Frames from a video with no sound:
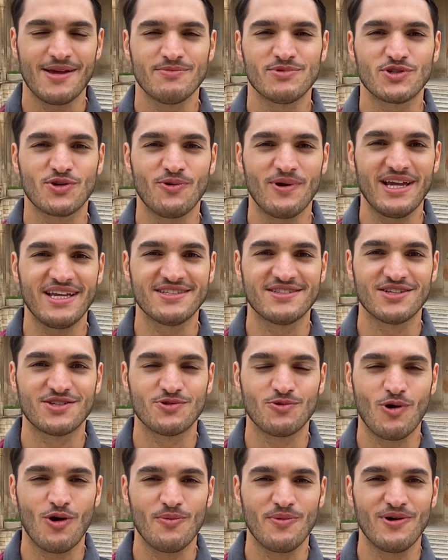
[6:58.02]
square as the
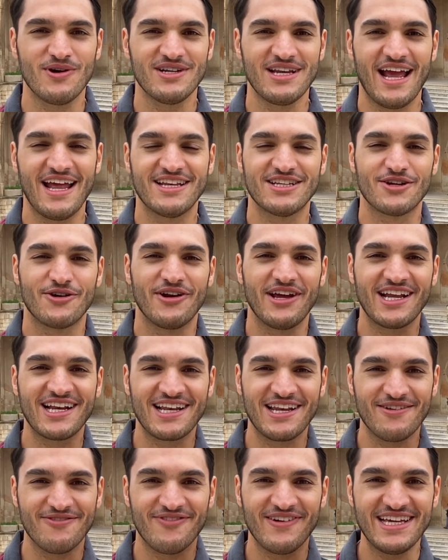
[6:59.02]
Duomo and
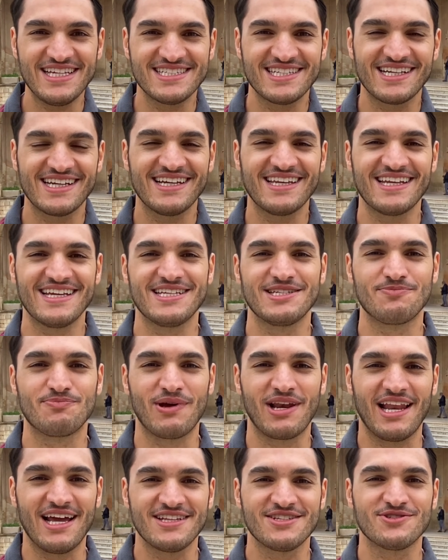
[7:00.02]
directly facing it is
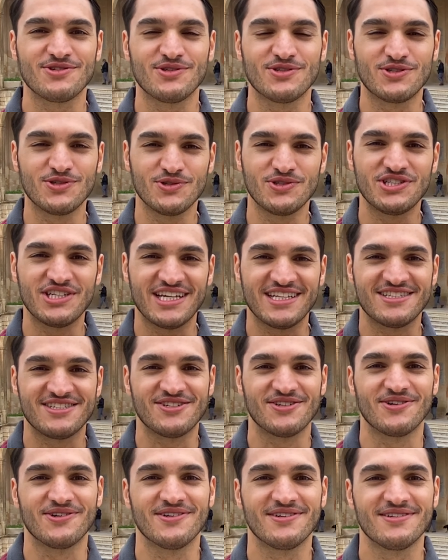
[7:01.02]
Palazzo Ducezio.